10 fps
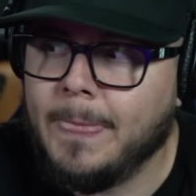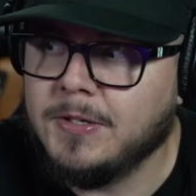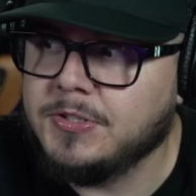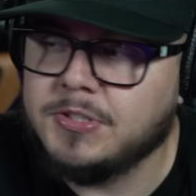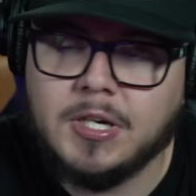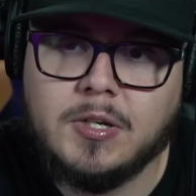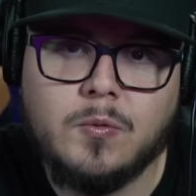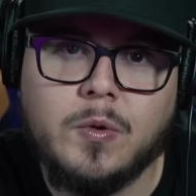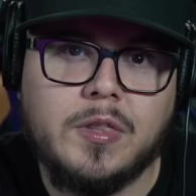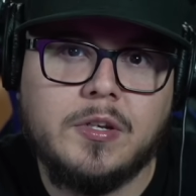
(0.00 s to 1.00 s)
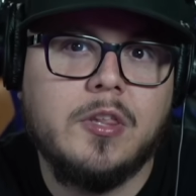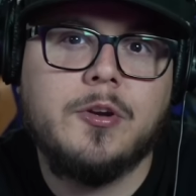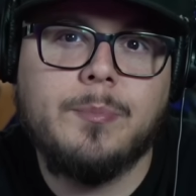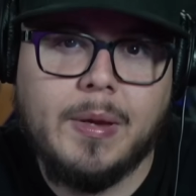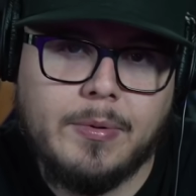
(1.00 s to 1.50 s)
son with another
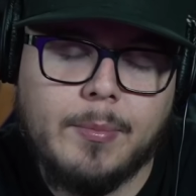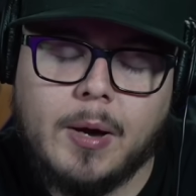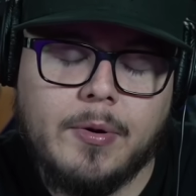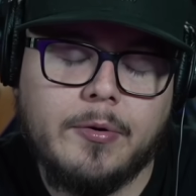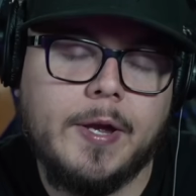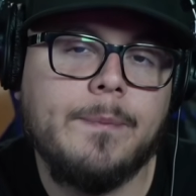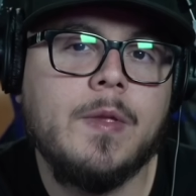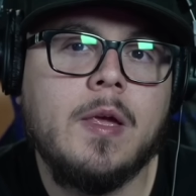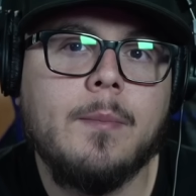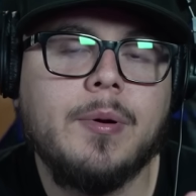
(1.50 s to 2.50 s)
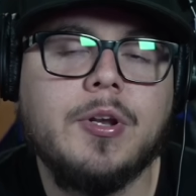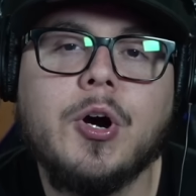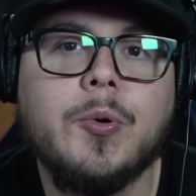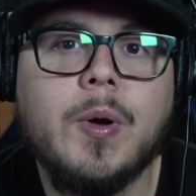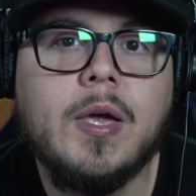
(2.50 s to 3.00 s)
baby mama, right? But
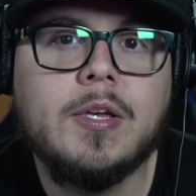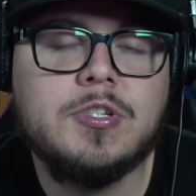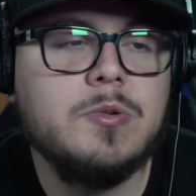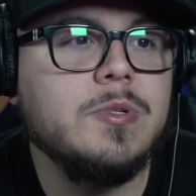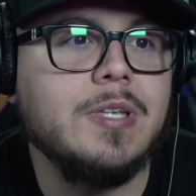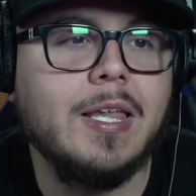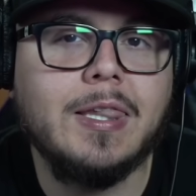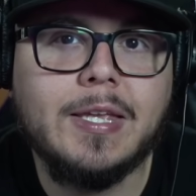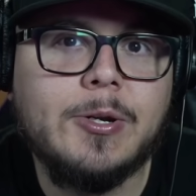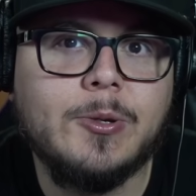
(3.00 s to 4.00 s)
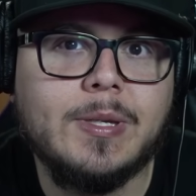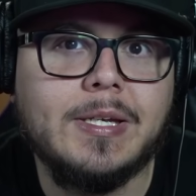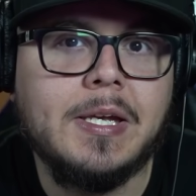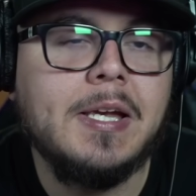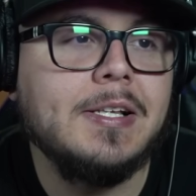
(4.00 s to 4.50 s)
no, she was
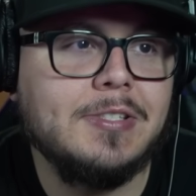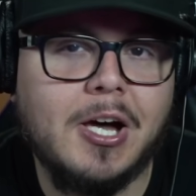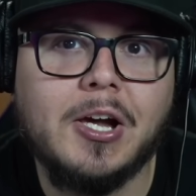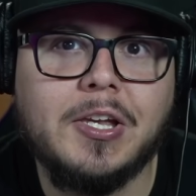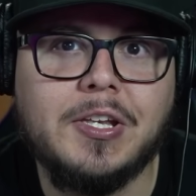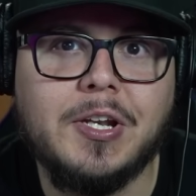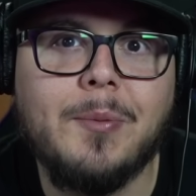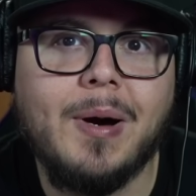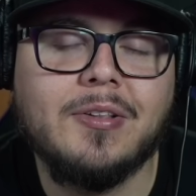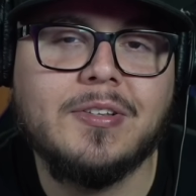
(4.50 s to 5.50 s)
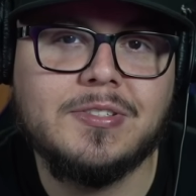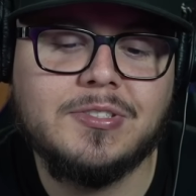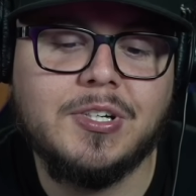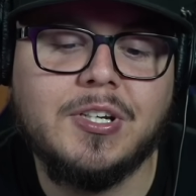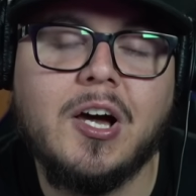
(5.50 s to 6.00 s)
literally talking about the
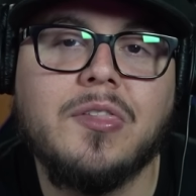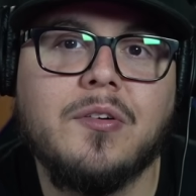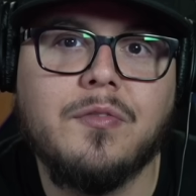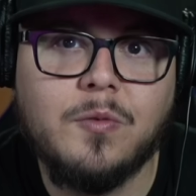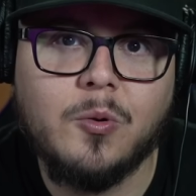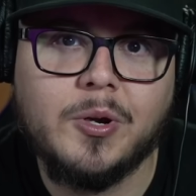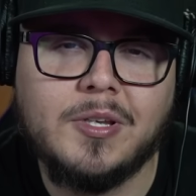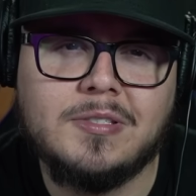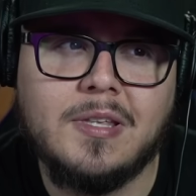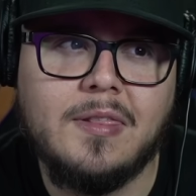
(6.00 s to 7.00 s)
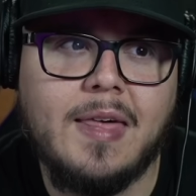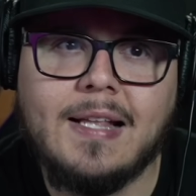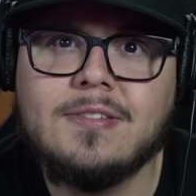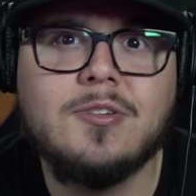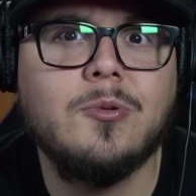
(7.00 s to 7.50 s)
son on the floor because
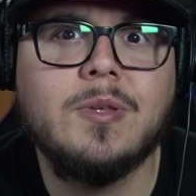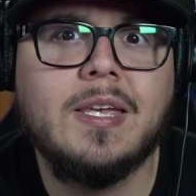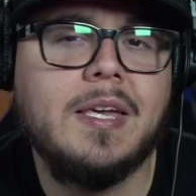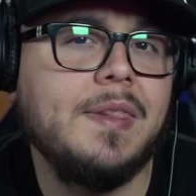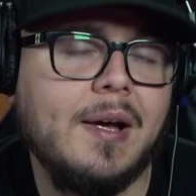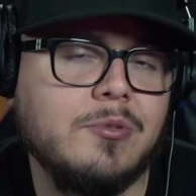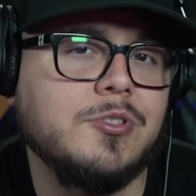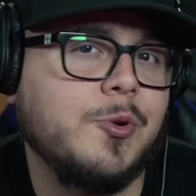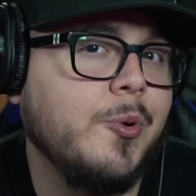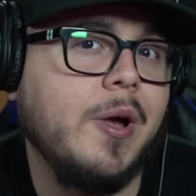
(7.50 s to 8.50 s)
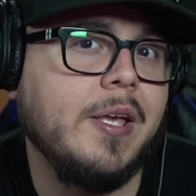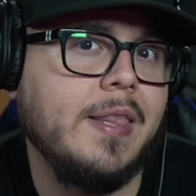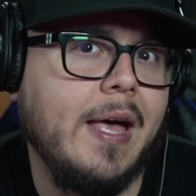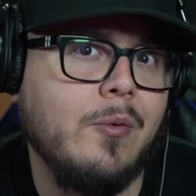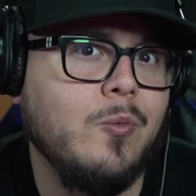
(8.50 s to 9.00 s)
that's the only kid that was crying
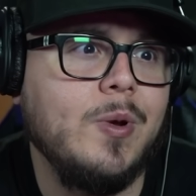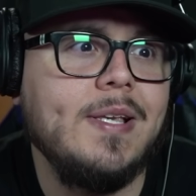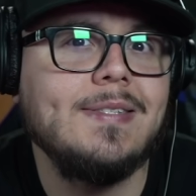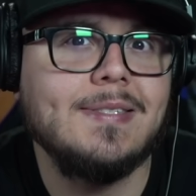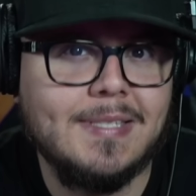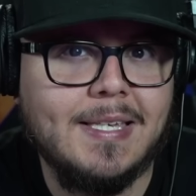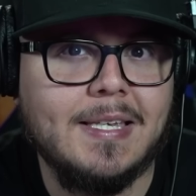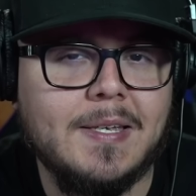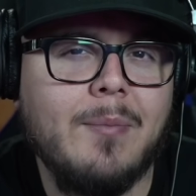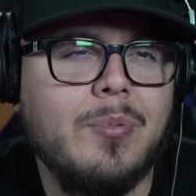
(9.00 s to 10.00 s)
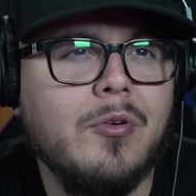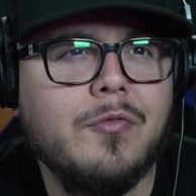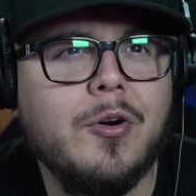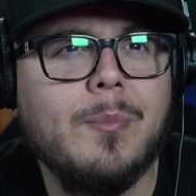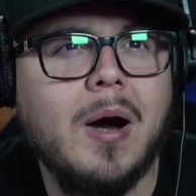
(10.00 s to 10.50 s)
that we see. And bro,
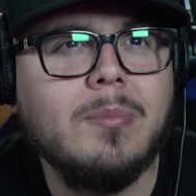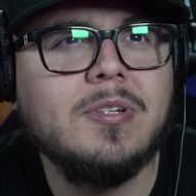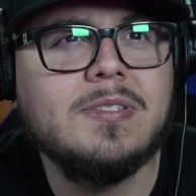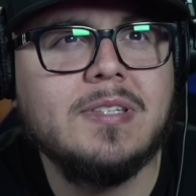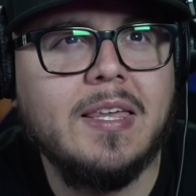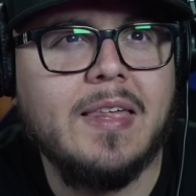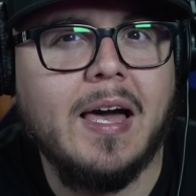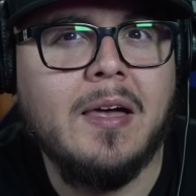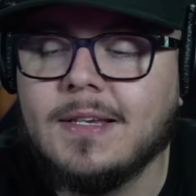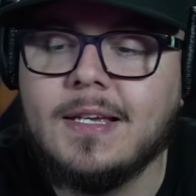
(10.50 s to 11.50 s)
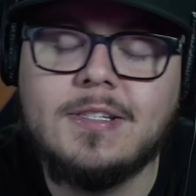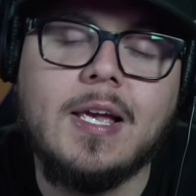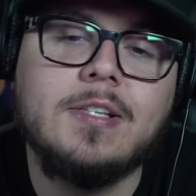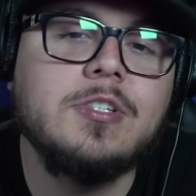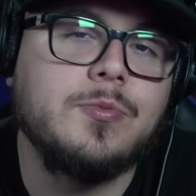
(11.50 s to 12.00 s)
for a mom to say that,
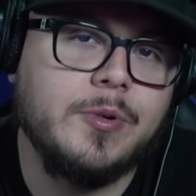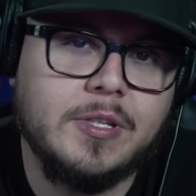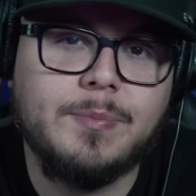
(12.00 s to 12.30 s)
it just really